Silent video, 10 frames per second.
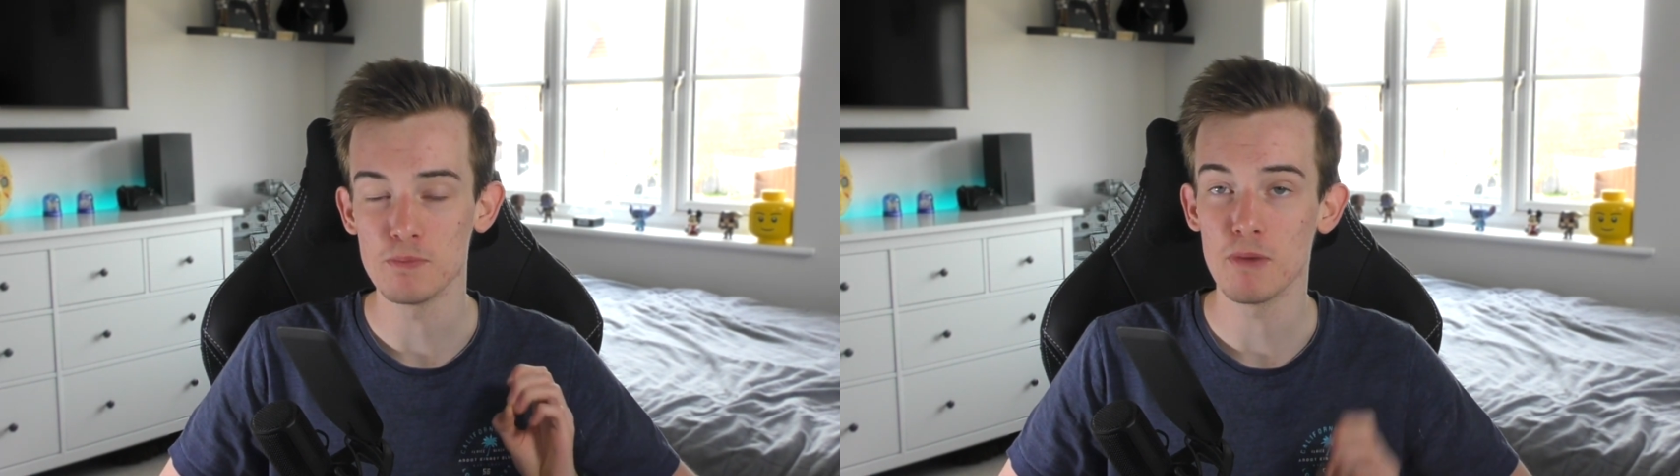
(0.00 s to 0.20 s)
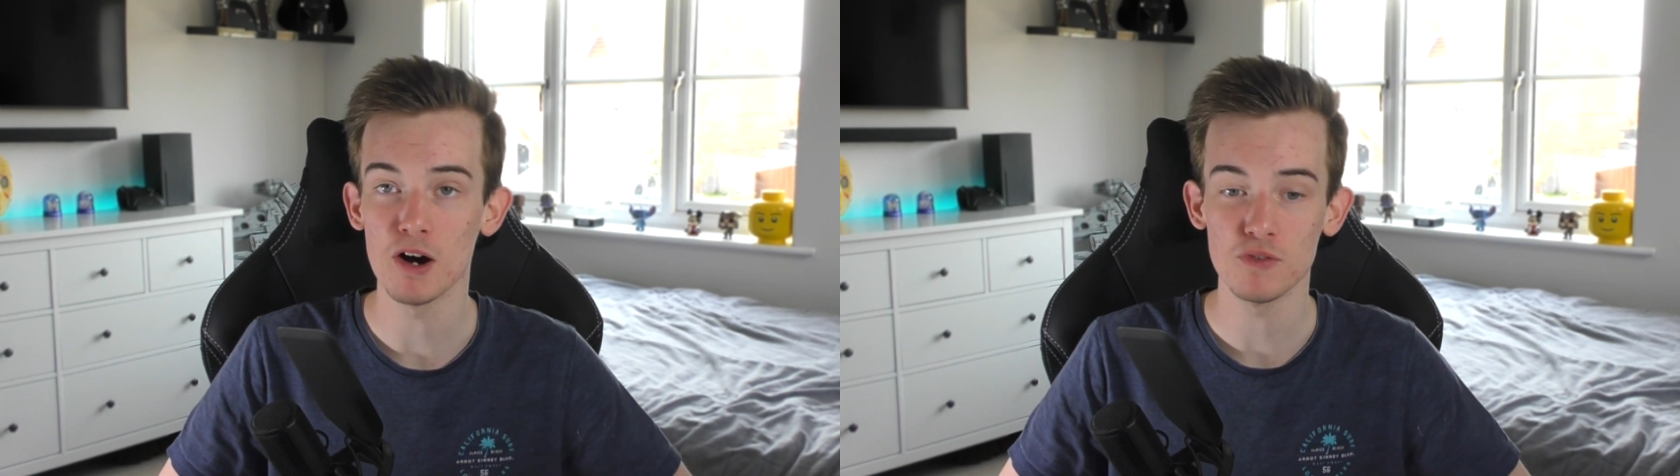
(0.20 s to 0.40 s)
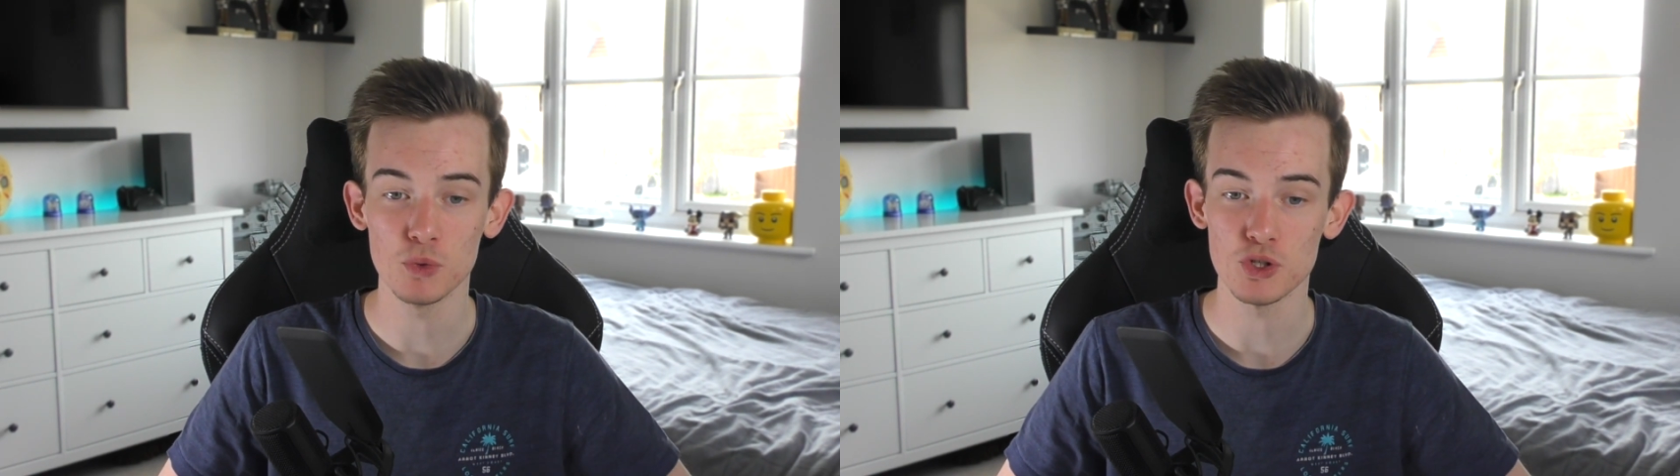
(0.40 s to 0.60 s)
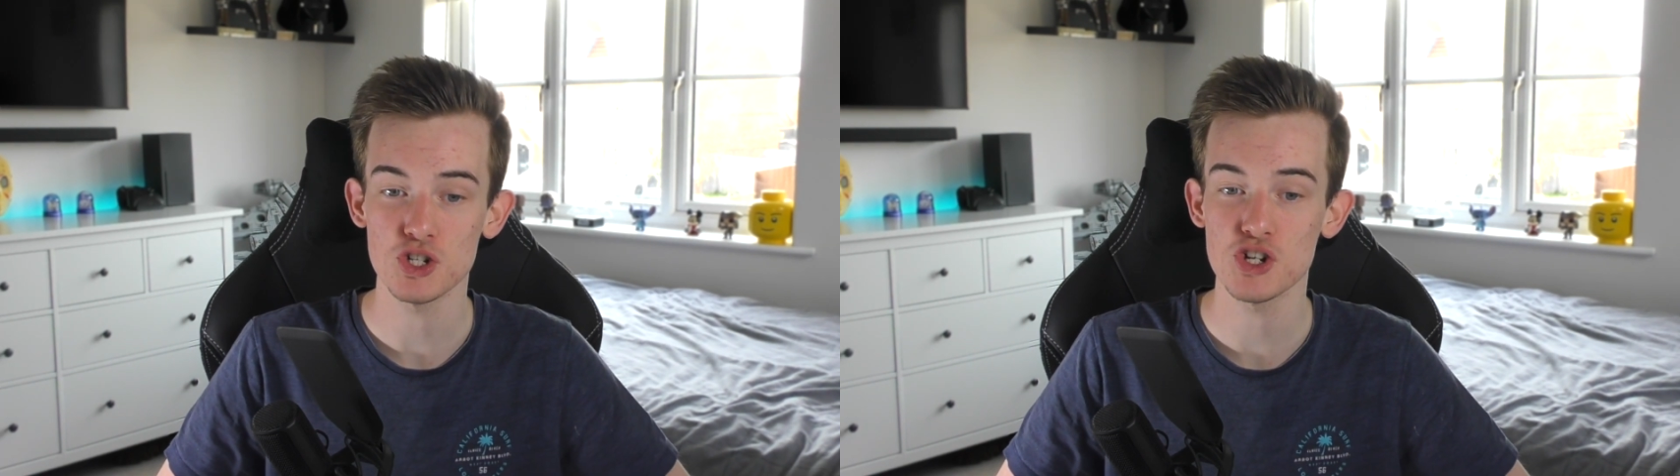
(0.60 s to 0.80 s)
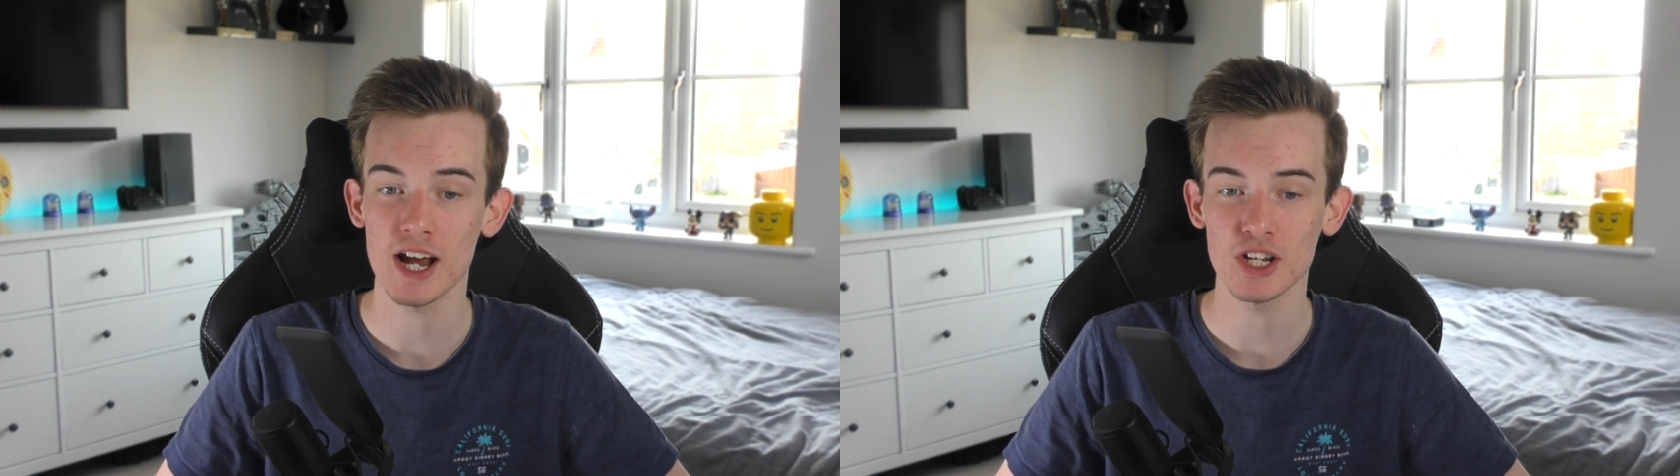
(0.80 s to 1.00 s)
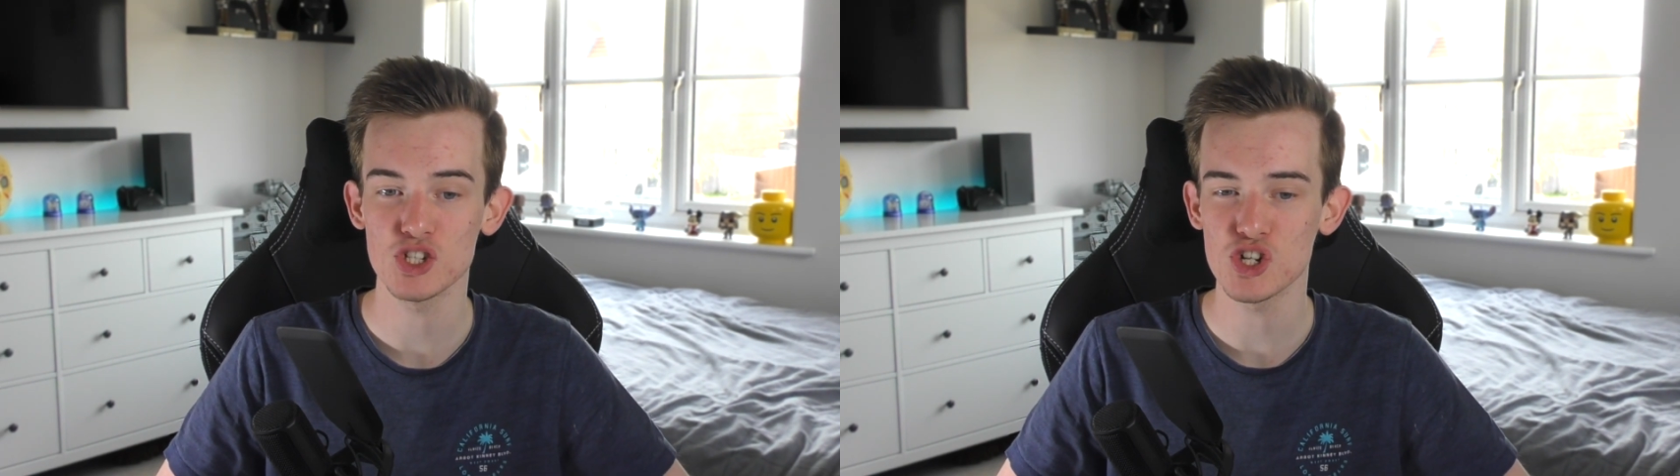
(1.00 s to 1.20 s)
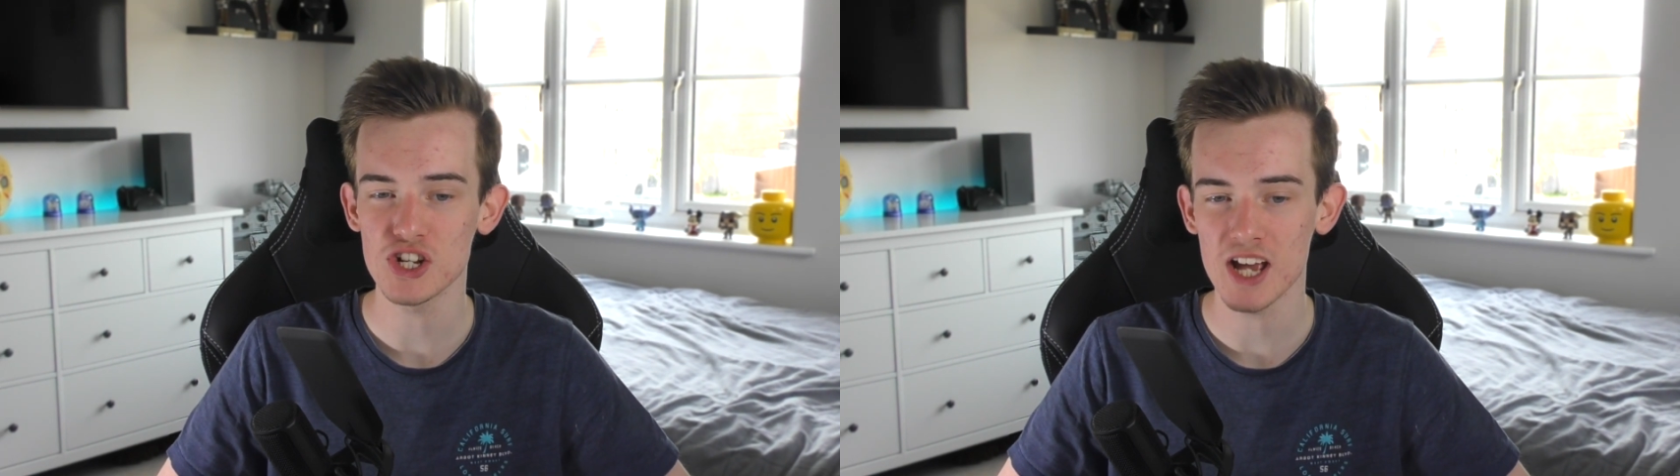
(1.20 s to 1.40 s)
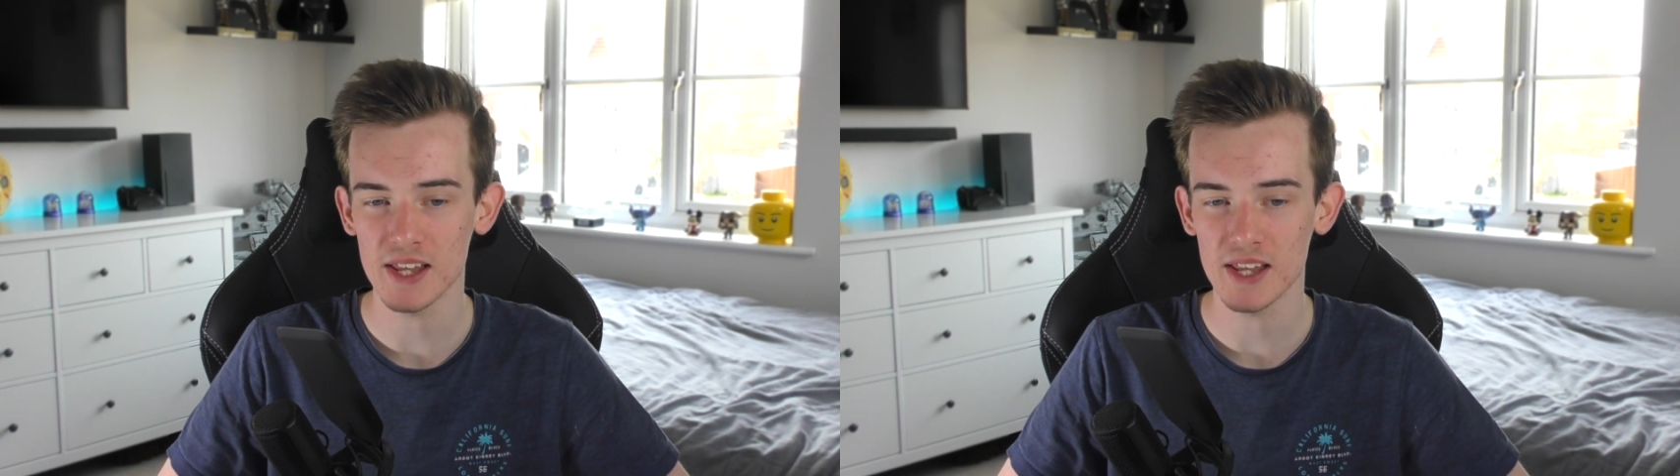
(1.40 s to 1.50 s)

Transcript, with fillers: Marvel Shang-Chi